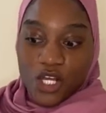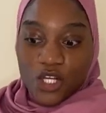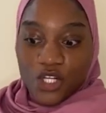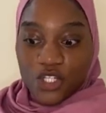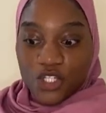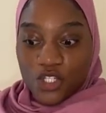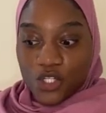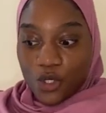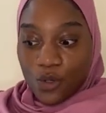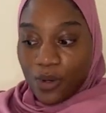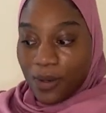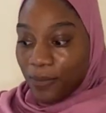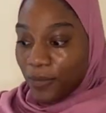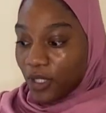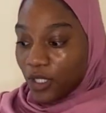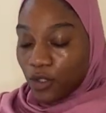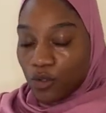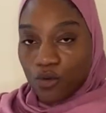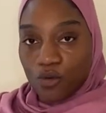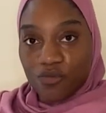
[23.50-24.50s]
So I'm
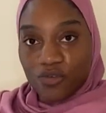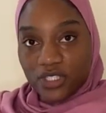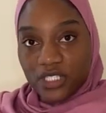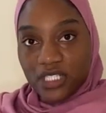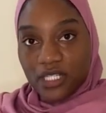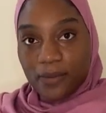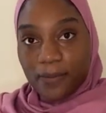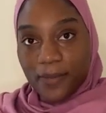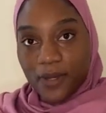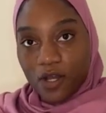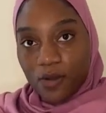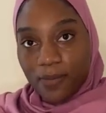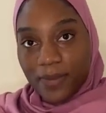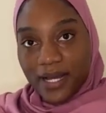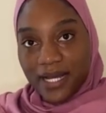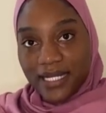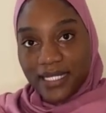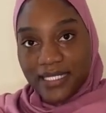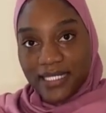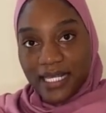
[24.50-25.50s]
gonna go over to the
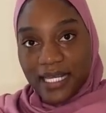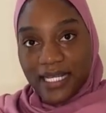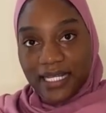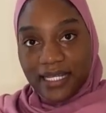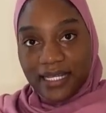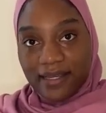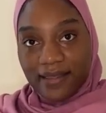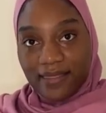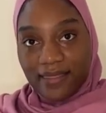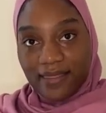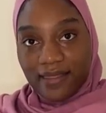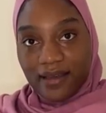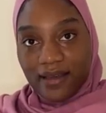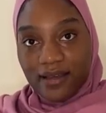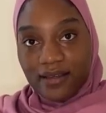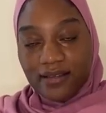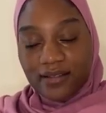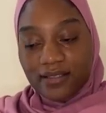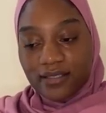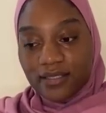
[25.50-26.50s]
mailbox and get
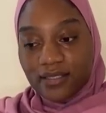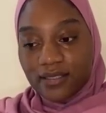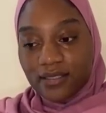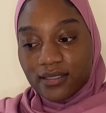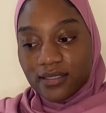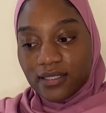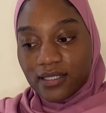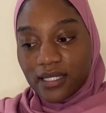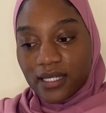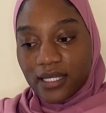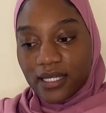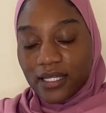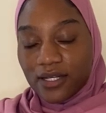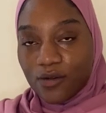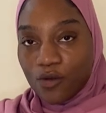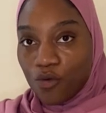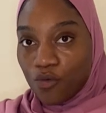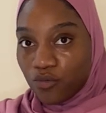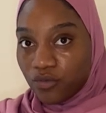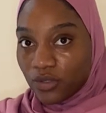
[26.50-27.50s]
that. And
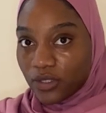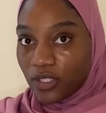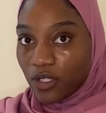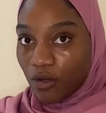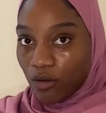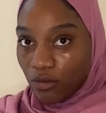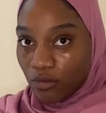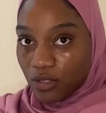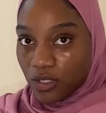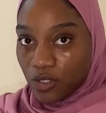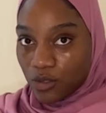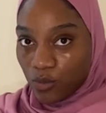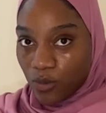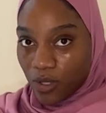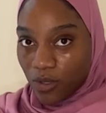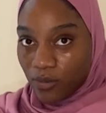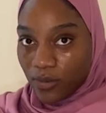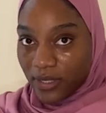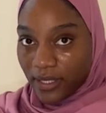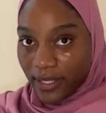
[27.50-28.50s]
hopefully all is
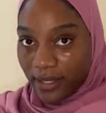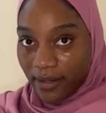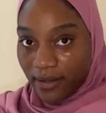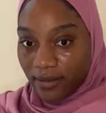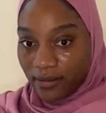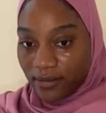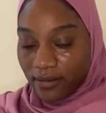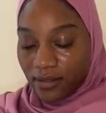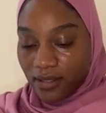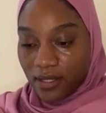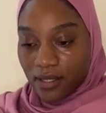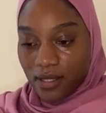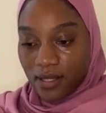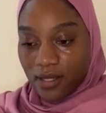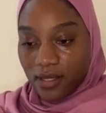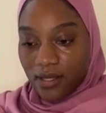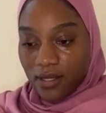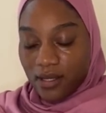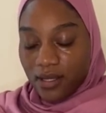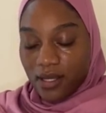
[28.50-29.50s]
well with that.
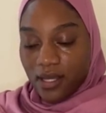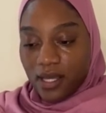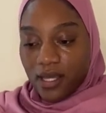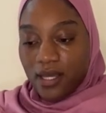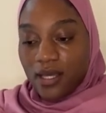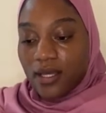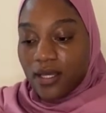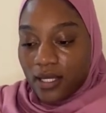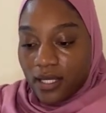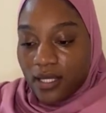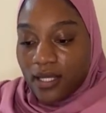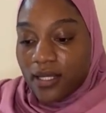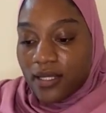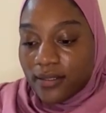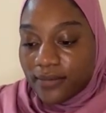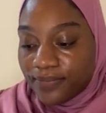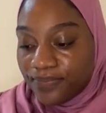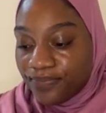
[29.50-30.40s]
So